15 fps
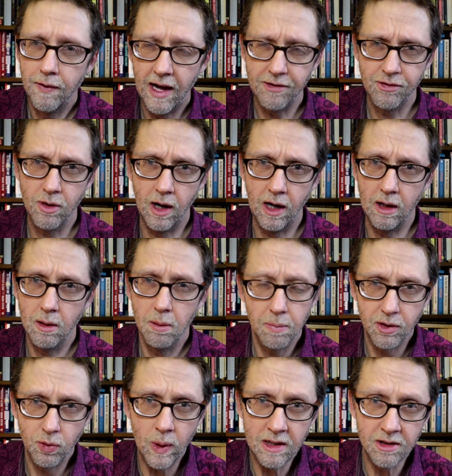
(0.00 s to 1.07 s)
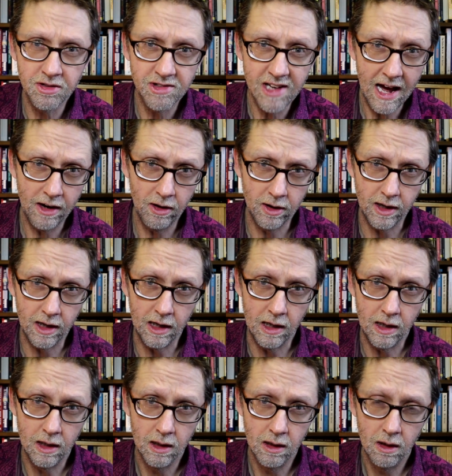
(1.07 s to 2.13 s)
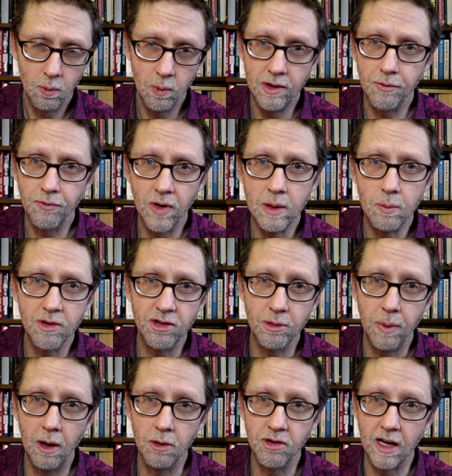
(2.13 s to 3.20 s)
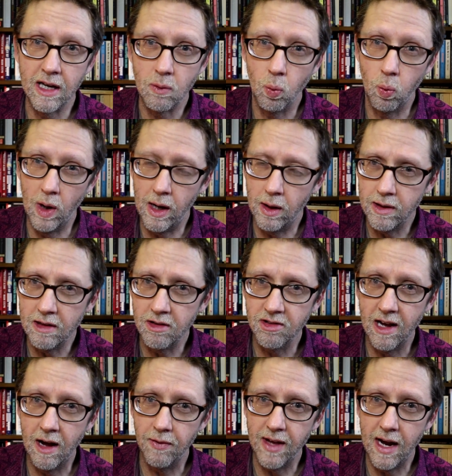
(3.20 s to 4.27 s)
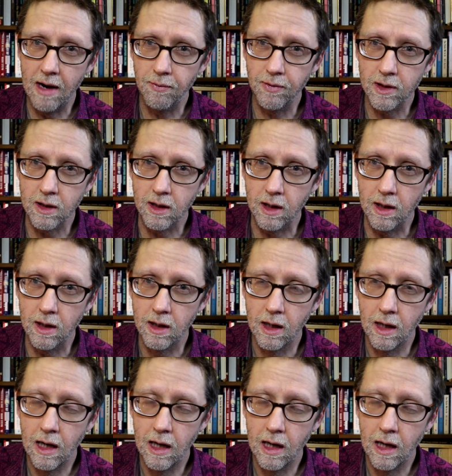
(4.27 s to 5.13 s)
That's right. Between Saturday, when the fleet was supposedly rounding South Africa,